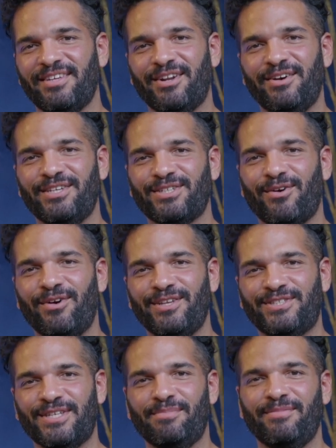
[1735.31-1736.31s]

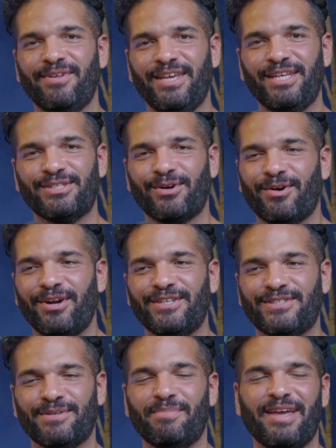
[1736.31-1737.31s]
He's already
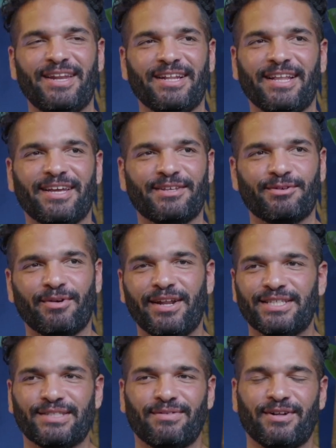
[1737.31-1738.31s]
cemented like
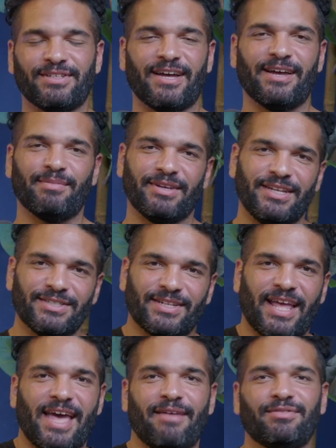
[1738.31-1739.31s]
greatest of all time. Like he
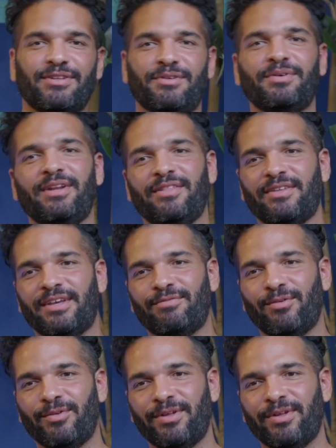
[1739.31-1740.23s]
doesn't have to do anything.